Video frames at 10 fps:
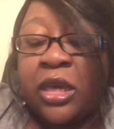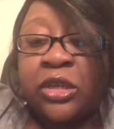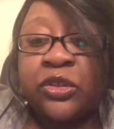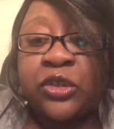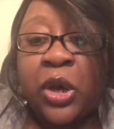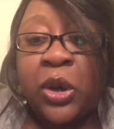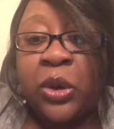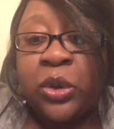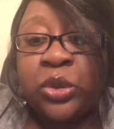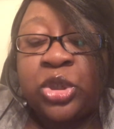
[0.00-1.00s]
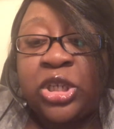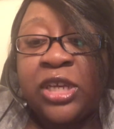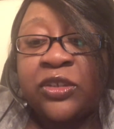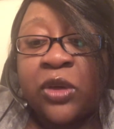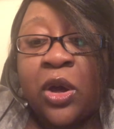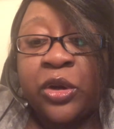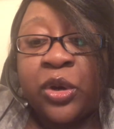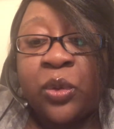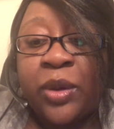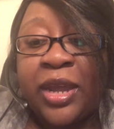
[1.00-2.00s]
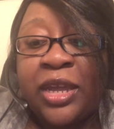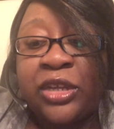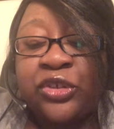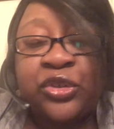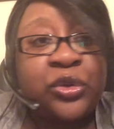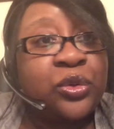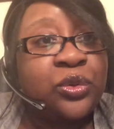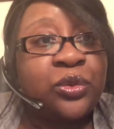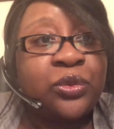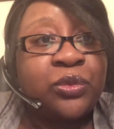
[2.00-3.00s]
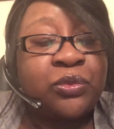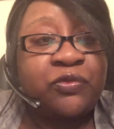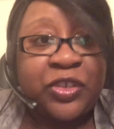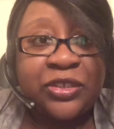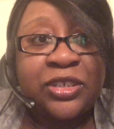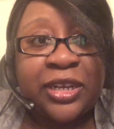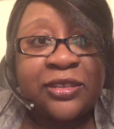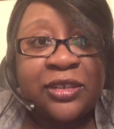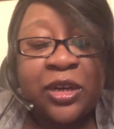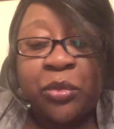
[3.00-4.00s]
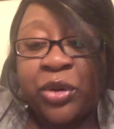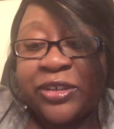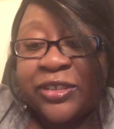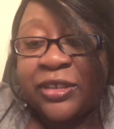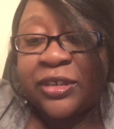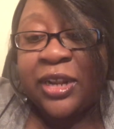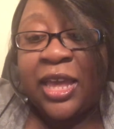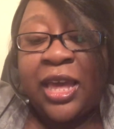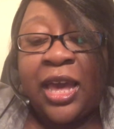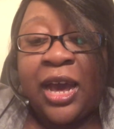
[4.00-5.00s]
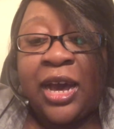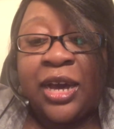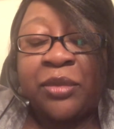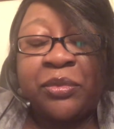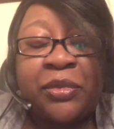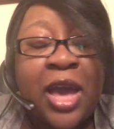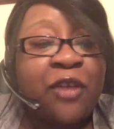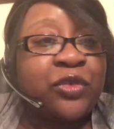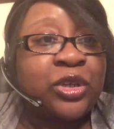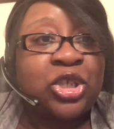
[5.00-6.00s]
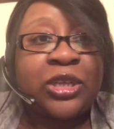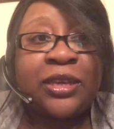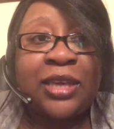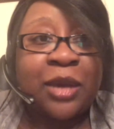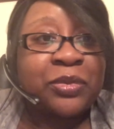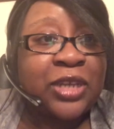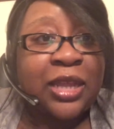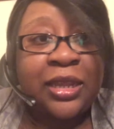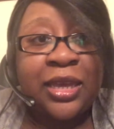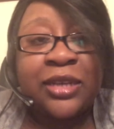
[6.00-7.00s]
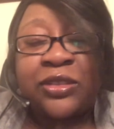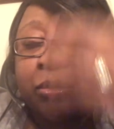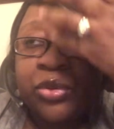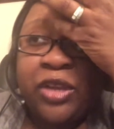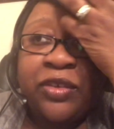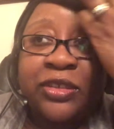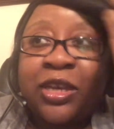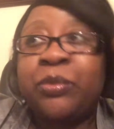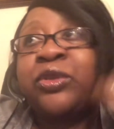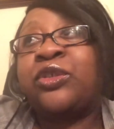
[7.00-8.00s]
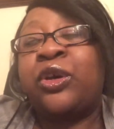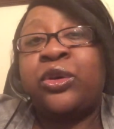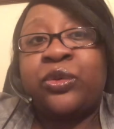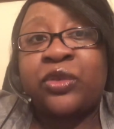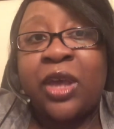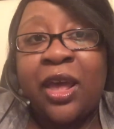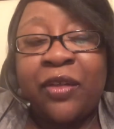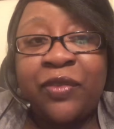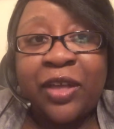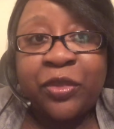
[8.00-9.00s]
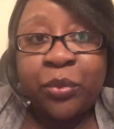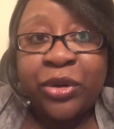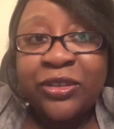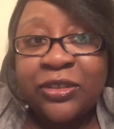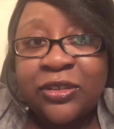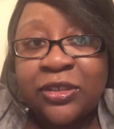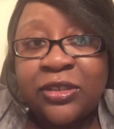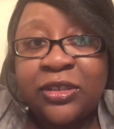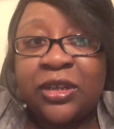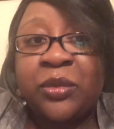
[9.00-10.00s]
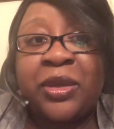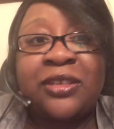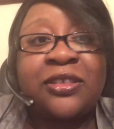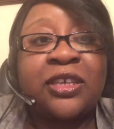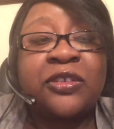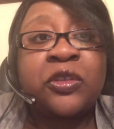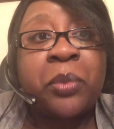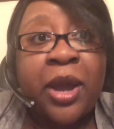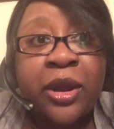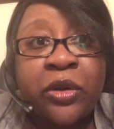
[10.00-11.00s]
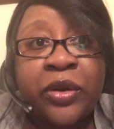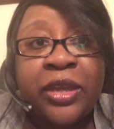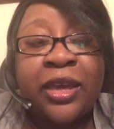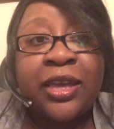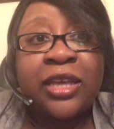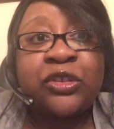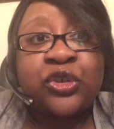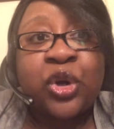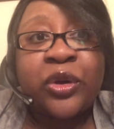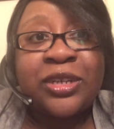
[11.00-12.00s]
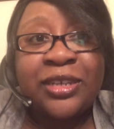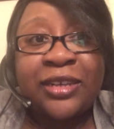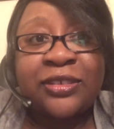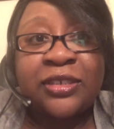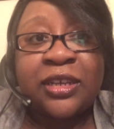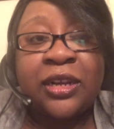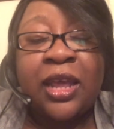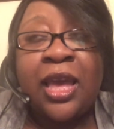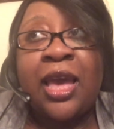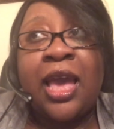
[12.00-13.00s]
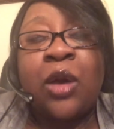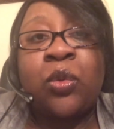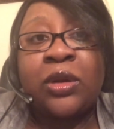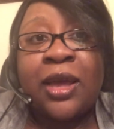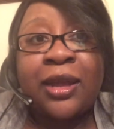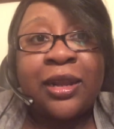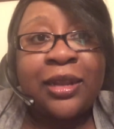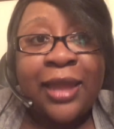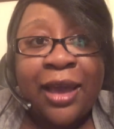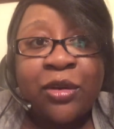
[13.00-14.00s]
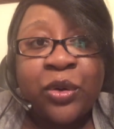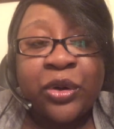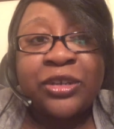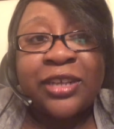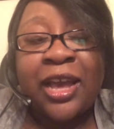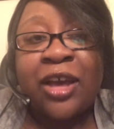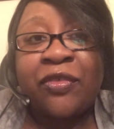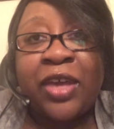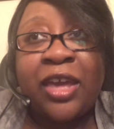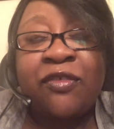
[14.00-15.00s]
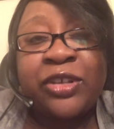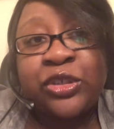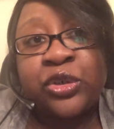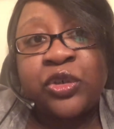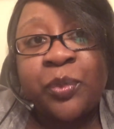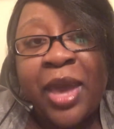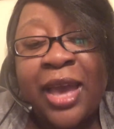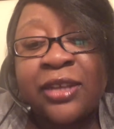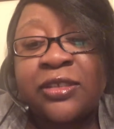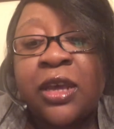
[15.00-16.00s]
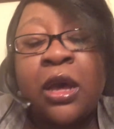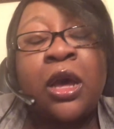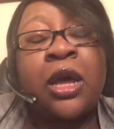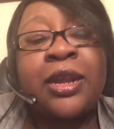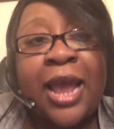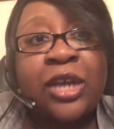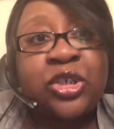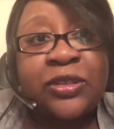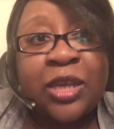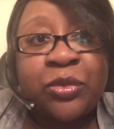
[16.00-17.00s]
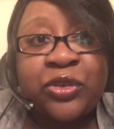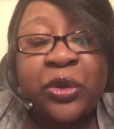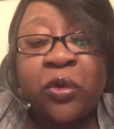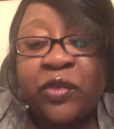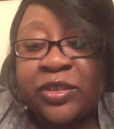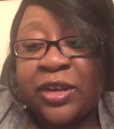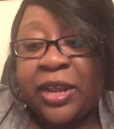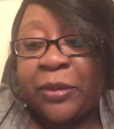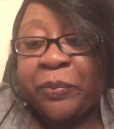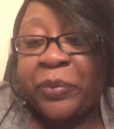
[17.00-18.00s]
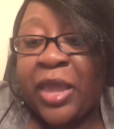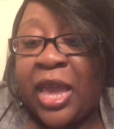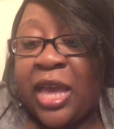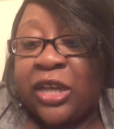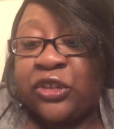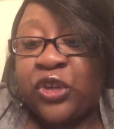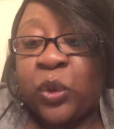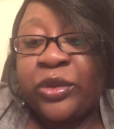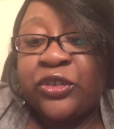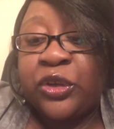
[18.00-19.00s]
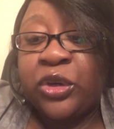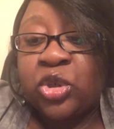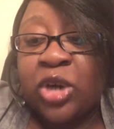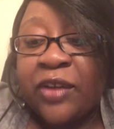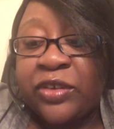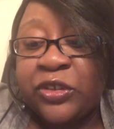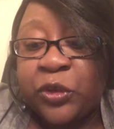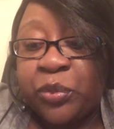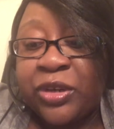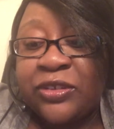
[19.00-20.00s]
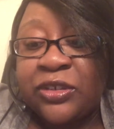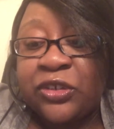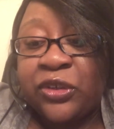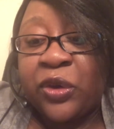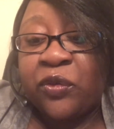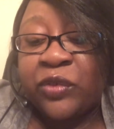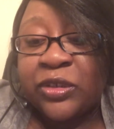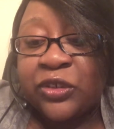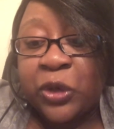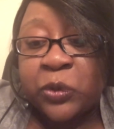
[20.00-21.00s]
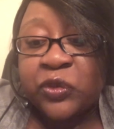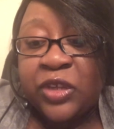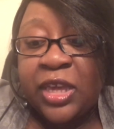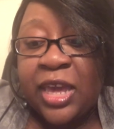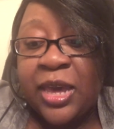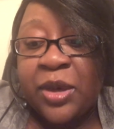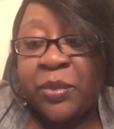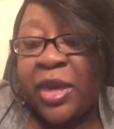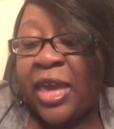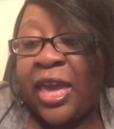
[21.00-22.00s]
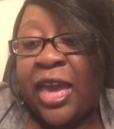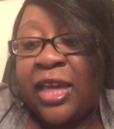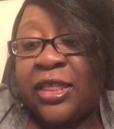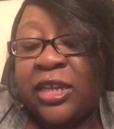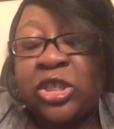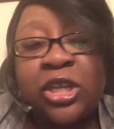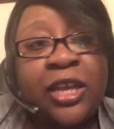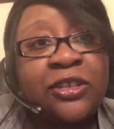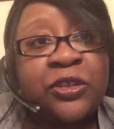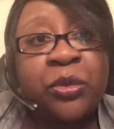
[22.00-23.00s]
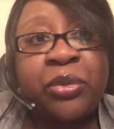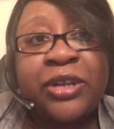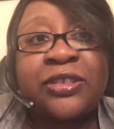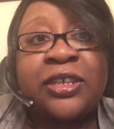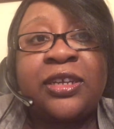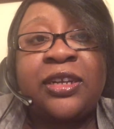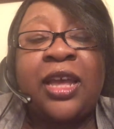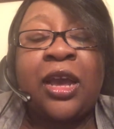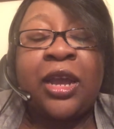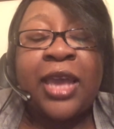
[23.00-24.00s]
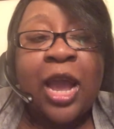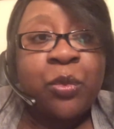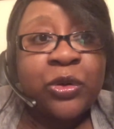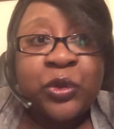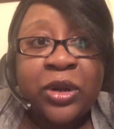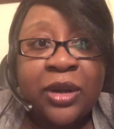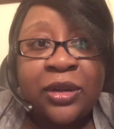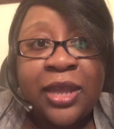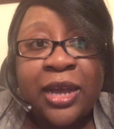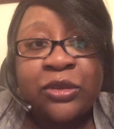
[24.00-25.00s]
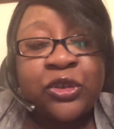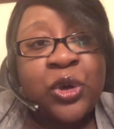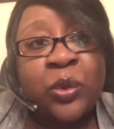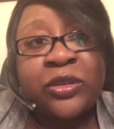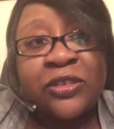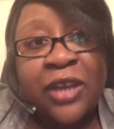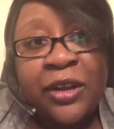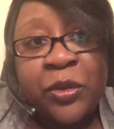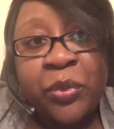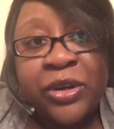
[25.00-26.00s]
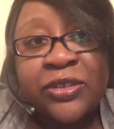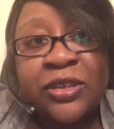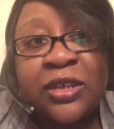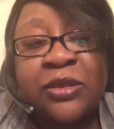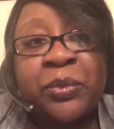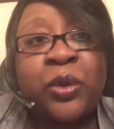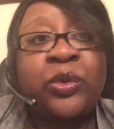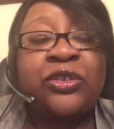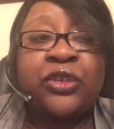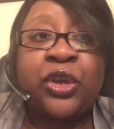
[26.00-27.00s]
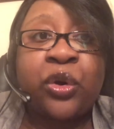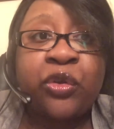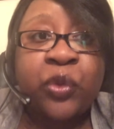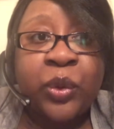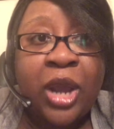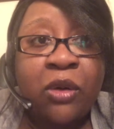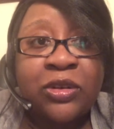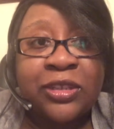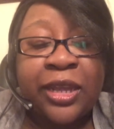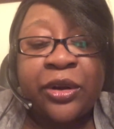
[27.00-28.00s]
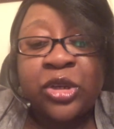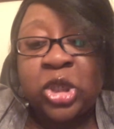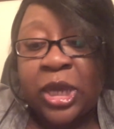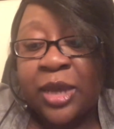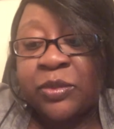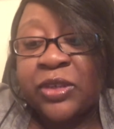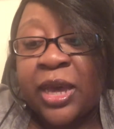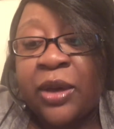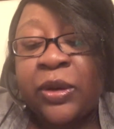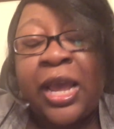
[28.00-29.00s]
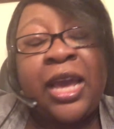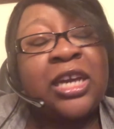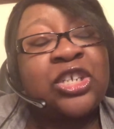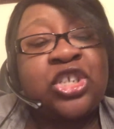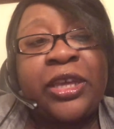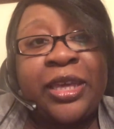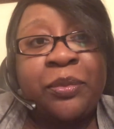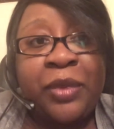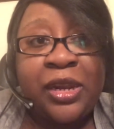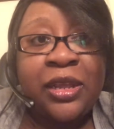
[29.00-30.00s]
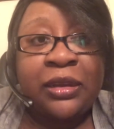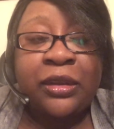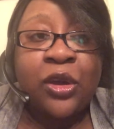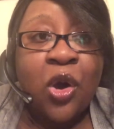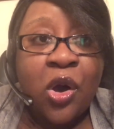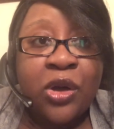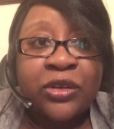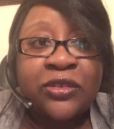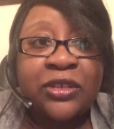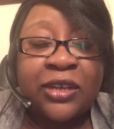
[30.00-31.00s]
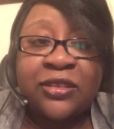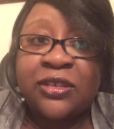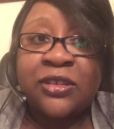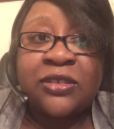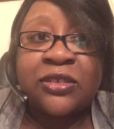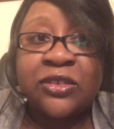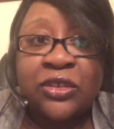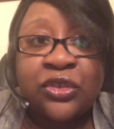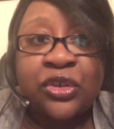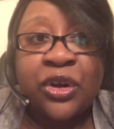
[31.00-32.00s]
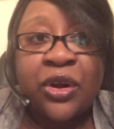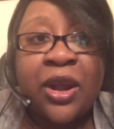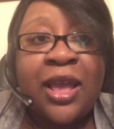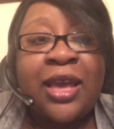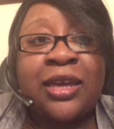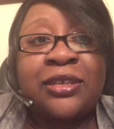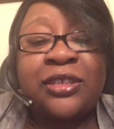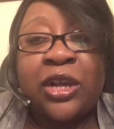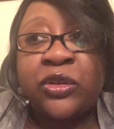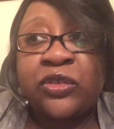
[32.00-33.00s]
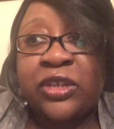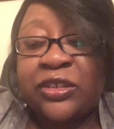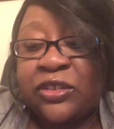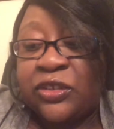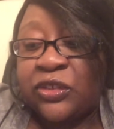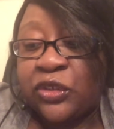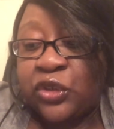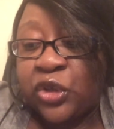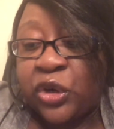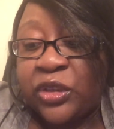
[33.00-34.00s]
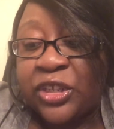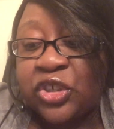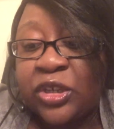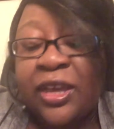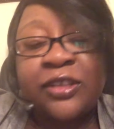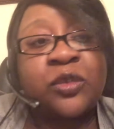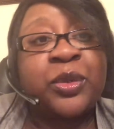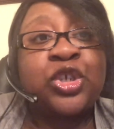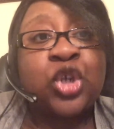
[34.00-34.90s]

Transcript: So she is on her way to visit Dustin in prison. After she kept telling us in previous episodes that the prison system is conspiring against her and Dustin and will not allow her to have a visitor's pass, now she's able to go visit him. So we see her driving to the prison to go see him, and then she gets to the prison. Cameras are not allowed to go inside the prison, but we see her 3 hours later. She comes out. She immediately calls Dustin's sister and tells Dustin's sister that she has been